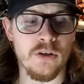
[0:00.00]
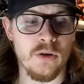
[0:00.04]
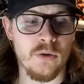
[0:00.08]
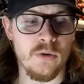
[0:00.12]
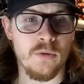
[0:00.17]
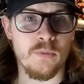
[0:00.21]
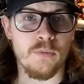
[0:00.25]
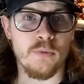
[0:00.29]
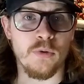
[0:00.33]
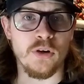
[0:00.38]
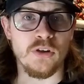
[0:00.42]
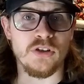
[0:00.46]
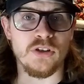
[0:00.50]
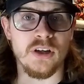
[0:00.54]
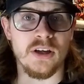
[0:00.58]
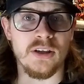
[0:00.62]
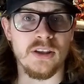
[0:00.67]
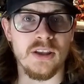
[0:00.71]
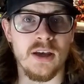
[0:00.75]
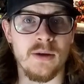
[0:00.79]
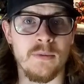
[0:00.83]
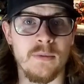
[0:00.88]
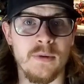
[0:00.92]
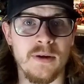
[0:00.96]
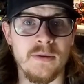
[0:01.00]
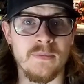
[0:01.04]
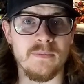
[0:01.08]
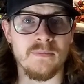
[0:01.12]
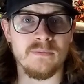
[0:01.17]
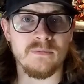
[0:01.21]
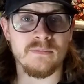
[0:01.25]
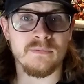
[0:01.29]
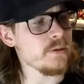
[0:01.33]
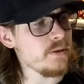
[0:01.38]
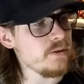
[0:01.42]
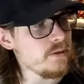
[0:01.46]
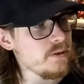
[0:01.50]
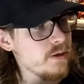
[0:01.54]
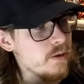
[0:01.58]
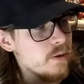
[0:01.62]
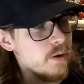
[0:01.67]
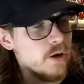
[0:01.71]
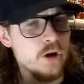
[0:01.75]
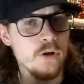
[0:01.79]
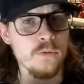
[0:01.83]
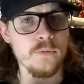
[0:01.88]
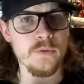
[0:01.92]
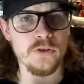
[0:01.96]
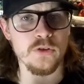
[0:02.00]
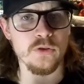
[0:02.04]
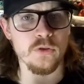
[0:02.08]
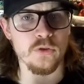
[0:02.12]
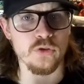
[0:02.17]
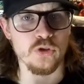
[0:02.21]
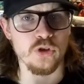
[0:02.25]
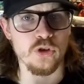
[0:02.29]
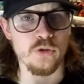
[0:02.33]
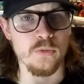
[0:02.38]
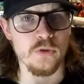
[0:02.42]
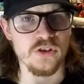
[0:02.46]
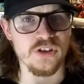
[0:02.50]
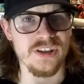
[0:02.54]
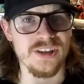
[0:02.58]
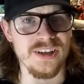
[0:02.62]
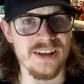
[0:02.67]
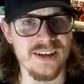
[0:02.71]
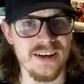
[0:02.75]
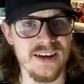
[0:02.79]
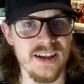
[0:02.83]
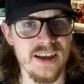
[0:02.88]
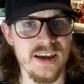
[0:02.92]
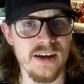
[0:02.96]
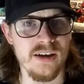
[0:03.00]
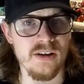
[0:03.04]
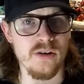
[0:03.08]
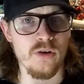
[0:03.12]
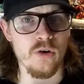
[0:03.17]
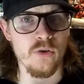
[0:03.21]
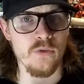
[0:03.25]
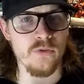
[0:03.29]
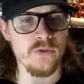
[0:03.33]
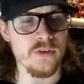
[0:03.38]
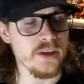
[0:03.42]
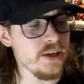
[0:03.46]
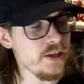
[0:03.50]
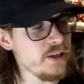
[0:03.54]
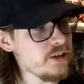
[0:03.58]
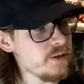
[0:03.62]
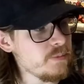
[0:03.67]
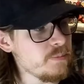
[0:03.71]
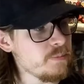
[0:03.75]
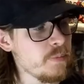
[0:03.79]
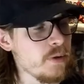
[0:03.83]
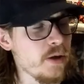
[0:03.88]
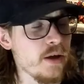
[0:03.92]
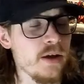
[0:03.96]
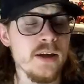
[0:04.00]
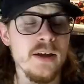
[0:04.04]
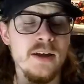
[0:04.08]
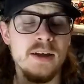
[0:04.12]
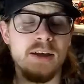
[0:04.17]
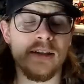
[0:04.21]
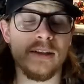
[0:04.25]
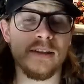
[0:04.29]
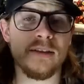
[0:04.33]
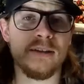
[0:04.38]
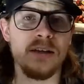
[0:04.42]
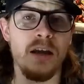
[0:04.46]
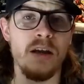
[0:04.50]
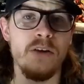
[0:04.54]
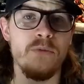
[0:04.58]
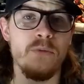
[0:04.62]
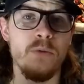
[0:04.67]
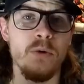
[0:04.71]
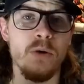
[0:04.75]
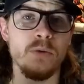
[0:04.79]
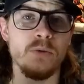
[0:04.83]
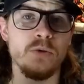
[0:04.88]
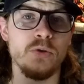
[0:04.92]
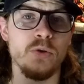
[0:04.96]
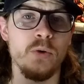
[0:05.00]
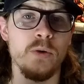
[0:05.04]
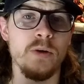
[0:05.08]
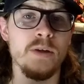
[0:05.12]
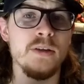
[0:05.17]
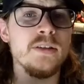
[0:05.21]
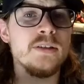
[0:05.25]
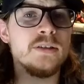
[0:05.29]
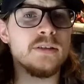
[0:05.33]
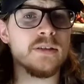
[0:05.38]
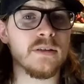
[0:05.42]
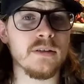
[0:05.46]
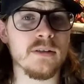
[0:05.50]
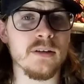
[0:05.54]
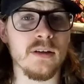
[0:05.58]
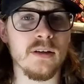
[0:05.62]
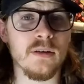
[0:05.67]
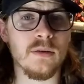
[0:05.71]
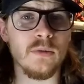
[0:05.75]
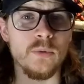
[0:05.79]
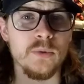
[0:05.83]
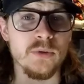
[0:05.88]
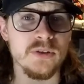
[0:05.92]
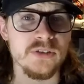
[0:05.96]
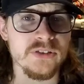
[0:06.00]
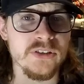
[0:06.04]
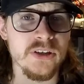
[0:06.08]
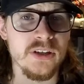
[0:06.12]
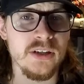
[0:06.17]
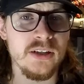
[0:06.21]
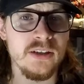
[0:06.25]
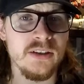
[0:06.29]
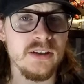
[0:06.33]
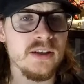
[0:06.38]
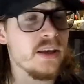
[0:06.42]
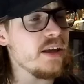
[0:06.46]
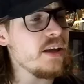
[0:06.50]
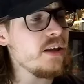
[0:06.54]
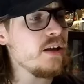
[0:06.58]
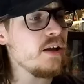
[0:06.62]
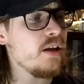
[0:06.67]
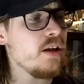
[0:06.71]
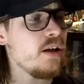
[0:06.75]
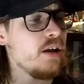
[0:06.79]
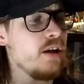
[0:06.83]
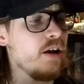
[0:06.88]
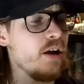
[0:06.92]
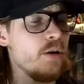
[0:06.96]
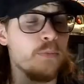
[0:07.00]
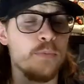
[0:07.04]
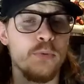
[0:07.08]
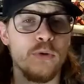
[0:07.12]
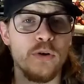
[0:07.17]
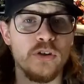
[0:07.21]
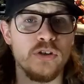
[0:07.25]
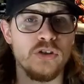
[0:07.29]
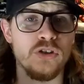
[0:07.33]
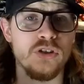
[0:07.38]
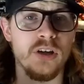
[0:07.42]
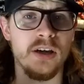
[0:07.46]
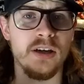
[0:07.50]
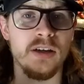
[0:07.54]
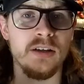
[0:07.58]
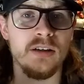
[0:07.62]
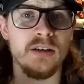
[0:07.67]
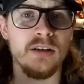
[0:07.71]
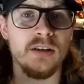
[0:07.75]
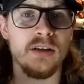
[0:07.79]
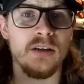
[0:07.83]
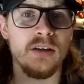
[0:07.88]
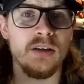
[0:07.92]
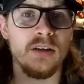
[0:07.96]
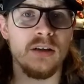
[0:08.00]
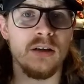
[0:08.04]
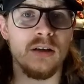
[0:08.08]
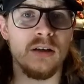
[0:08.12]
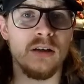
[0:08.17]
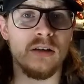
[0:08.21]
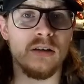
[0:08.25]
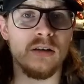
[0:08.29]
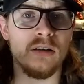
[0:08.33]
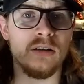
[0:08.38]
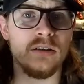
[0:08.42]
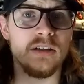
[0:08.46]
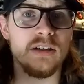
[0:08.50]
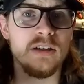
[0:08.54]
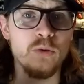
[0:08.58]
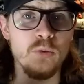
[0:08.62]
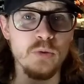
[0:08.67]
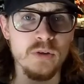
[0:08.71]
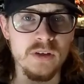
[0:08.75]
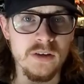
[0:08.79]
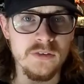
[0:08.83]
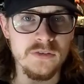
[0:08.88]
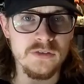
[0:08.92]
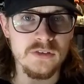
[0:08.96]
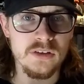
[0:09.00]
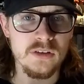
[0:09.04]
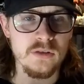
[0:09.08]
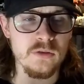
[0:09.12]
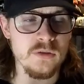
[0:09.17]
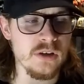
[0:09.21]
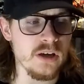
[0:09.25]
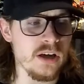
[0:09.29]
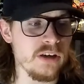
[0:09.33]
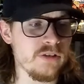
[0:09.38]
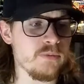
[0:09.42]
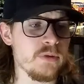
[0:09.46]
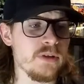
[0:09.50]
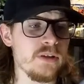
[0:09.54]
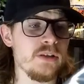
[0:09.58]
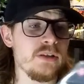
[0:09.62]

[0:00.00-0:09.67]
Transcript: appreciate that, mate. Now, I hope there's not too much glare on these, but Dave World Toys was selling there. Uh, appreciate uh, the little gifts that you gave me.